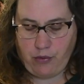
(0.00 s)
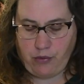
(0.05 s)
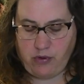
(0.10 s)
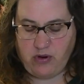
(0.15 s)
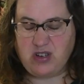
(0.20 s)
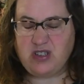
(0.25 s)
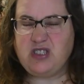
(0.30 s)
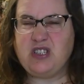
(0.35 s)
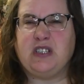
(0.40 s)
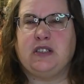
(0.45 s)

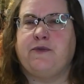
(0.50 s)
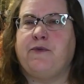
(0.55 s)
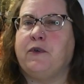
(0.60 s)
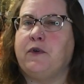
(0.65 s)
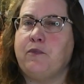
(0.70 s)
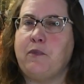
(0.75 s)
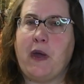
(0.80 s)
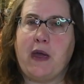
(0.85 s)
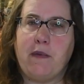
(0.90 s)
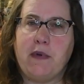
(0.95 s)
or just
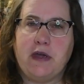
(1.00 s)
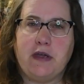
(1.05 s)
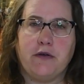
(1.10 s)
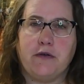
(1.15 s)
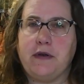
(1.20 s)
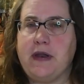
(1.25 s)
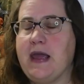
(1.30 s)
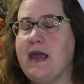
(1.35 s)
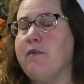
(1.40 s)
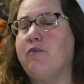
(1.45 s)
for maybe your
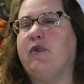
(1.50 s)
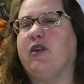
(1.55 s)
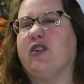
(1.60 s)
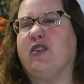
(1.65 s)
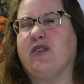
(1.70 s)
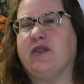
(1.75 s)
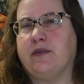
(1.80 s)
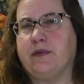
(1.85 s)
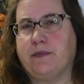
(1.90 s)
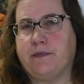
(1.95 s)

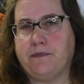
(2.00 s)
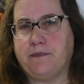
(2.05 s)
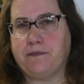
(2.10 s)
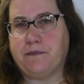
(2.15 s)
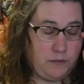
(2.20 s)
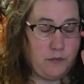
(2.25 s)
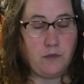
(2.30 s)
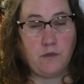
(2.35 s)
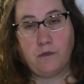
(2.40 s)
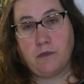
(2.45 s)
neighbor,
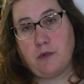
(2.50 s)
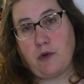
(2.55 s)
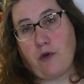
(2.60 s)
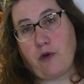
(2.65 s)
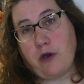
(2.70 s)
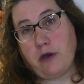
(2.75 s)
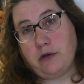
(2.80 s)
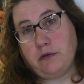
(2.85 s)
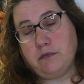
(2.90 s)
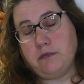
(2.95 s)

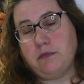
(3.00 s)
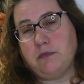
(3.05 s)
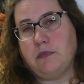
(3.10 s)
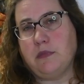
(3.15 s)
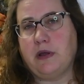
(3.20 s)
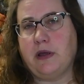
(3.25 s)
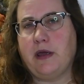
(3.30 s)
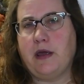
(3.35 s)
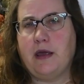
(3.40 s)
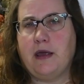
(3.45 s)
or
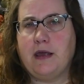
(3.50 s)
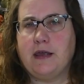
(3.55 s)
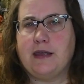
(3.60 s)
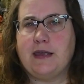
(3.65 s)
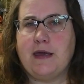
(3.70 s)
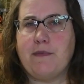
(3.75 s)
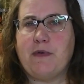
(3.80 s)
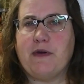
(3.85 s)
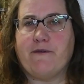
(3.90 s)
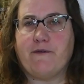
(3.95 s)

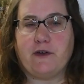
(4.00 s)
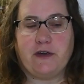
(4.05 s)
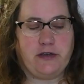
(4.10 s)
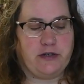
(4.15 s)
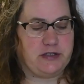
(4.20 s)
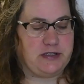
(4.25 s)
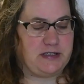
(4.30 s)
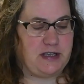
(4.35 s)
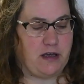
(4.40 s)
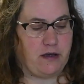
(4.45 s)
keep it for
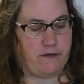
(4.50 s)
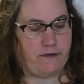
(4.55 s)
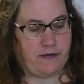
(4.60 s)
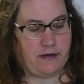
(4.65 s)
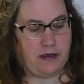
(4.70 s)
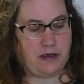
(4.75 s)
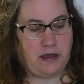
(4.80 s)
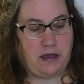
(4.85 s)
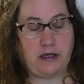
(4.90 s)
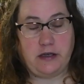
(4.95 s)
yourself.
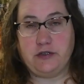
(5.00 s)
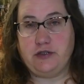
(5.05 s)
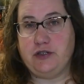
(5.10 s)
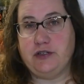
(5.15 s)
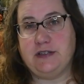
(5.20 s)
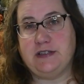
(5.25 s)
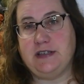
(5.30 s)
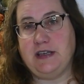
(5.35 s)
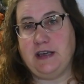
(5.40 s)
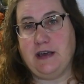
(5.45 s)
As you
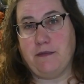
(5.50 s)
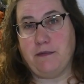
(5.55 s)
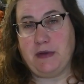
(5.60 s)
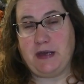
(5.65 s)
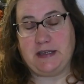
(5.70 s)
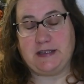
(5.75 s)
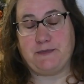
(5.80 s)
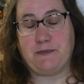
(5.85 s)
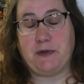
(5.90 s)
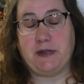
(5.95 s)
see, it
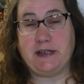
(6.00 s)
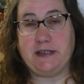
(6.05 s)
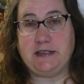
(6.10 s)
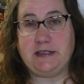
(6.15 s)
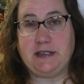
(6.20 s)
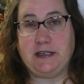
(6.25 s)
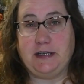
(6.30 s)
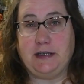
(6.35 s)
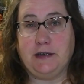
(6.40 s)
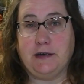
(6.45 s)
makes
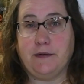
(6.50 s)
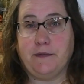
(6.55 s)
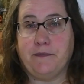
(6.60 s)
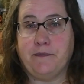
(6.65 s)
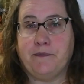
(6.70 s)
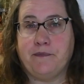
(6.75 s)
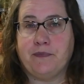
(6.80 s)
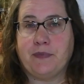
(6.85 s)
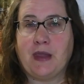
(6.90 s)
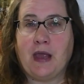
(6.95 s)
plenty.
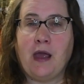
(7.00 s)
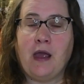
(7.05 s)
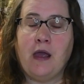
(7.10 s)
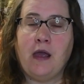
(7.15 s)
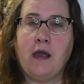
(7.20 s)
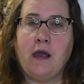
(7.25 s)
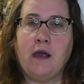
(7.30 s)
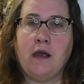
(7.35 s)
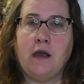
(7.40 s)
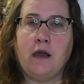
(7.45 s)

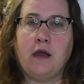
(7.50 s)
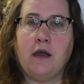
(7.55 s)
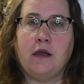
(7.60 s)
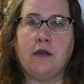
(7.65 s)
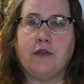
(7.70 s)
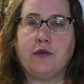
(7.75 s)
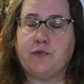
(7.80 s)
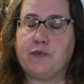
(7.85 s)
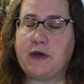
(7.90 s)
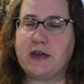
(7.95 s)

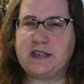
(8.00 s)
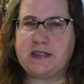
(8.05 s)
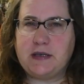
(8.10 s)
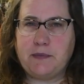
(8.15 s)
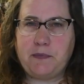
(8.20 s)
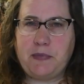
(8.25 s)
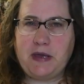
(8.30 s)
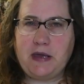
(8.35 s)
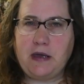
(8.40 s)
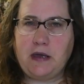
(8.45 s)
The
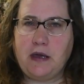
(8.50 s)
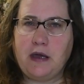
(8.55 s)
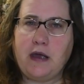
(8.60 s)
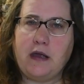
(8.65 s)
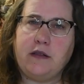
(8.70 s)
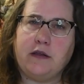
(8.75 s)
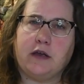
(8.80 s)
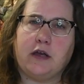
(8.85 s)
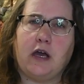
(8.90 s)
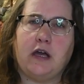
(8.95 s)
recipe
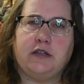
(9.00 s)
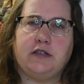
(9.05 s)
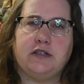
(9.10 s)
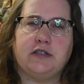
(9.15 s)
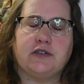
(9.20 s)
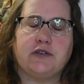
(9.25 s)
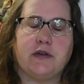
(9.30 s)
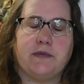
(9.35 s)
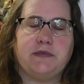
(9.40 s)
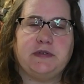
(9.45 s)
and the cut
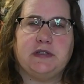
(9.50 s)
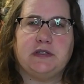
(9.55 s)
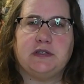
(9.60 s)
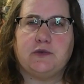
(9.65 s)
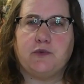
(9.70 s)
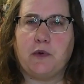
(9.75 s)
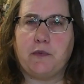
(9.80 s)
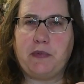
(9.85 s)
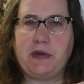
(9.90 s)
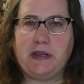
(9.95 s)
descriptions
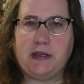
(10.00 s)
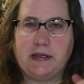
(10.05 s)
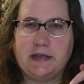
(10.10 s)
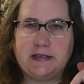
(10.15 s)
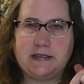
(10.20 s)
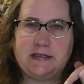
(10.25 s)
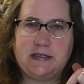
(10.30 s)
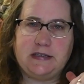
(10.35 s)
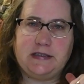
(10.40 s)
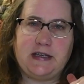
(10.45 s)
will be
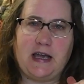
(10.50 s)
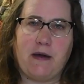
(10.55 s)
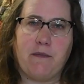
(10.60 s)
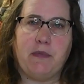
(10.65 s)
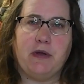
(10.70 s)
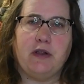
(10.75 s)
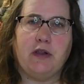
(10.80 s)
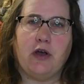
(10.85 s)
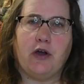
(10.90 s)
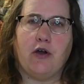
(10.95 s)
listed down
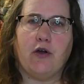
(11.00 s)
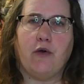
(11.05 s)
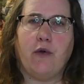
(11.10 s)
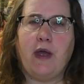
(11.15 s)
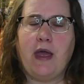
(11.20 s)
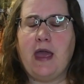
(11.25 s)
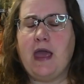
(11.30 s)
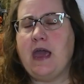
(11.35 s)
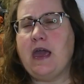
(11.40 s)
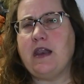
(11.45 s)
below,
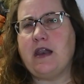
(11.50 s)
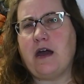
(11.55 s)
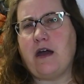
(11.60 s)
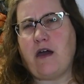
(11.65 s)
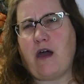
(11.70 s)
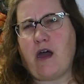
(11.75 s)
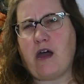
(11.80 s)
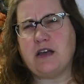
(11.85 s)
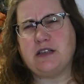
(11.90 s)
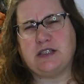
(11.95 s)
and
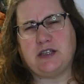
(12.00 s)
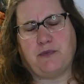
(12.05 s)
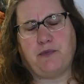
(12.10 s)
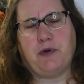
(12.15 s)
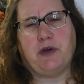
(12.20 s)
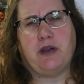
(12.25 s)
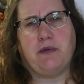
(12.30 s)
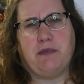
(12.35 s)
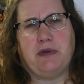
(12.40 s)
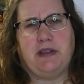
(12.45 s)
I'll also
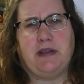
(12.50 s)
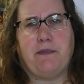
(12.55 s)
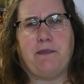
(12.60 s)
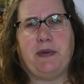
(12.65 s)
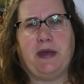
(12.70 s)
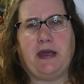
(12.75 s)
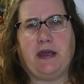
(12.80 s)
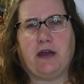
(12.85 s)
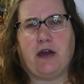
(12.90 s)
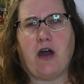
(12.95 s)
put them in the
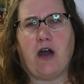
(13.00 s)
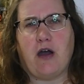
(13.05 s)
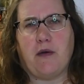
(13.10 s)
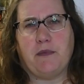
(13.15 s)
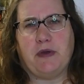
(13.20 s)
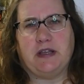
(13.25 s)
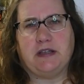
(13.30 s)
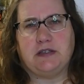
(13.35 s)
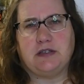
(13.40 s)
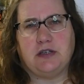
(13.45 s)
pinned
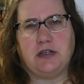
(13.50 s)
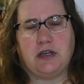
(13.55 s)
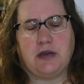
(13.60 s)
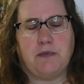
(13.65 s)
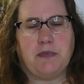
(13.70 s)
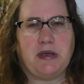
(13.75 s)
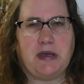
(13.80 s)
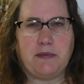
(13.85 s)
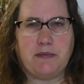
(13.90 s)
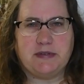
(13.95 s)
comment so you can
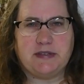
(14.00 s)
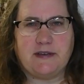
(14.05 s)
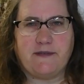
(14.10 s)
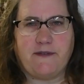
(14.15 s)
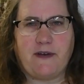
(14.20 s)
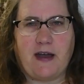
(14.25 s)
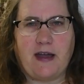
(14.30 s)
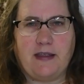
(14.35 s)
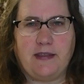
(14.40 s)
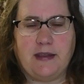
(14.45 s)
be able to
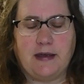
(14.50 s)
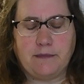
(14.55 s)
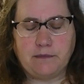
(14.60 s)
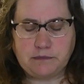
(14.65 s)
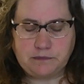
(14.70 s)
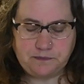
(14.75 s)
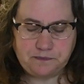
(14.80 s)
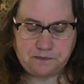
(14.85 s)
find them.